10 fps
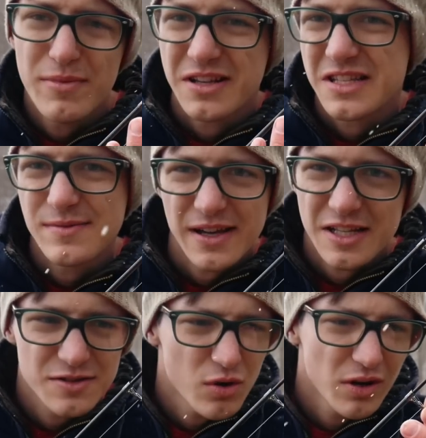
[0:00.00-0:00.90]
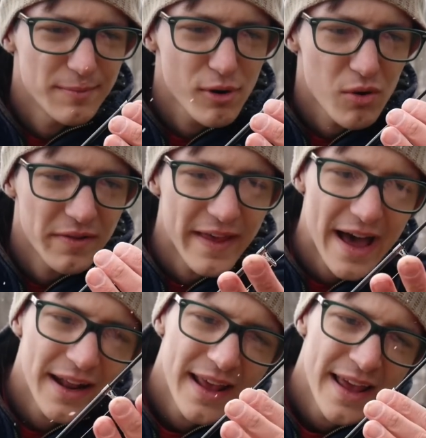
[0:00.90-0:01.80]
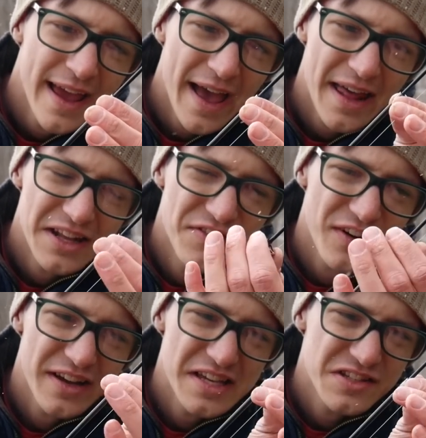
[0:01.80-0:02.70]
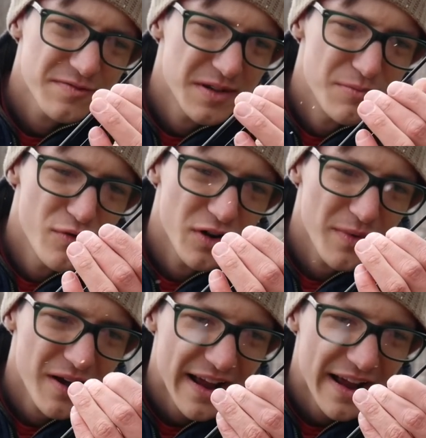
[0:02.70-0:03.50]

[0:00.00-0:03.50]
but it seems like it's totally broken that, and it's very easy for me to move it around.